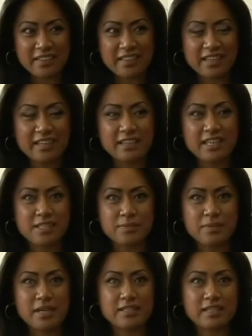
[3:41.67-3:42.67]
and that's
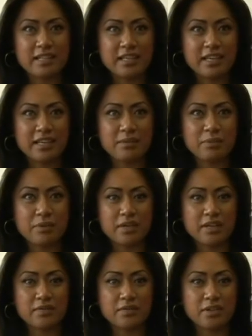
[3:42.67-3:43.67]
basically
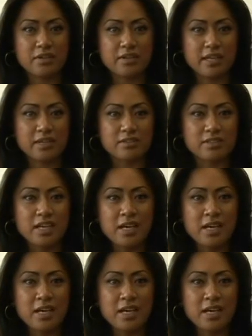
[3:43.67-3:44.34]
what I've turned out.